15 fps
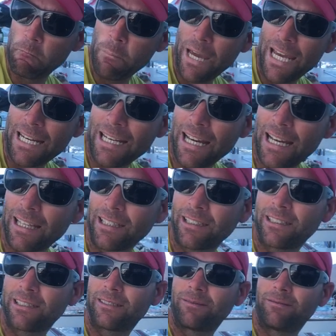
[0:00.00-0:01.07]
main
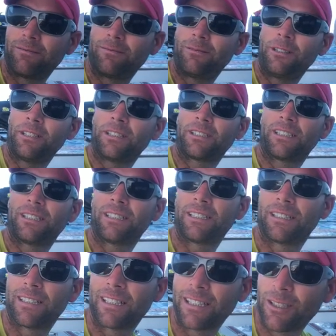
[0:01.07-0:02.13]
halyard real good
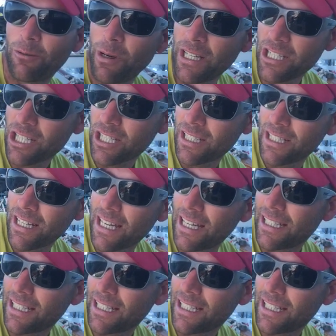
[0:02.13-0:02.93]
along the winch, and